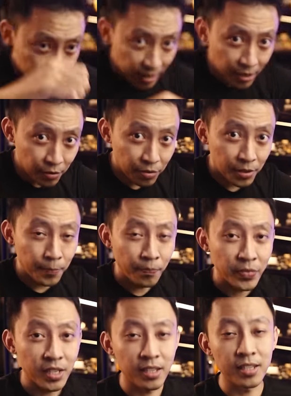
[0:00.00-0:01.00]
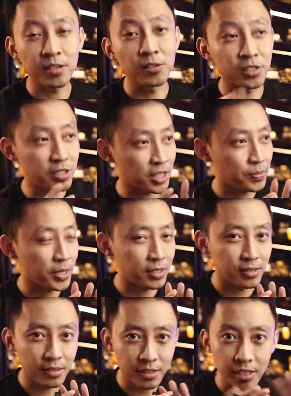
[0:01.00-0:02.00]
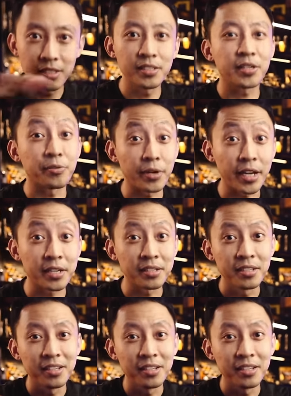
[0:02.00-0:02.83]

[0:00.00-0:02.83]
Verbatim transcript: the knife, and all the suspects turned and ran.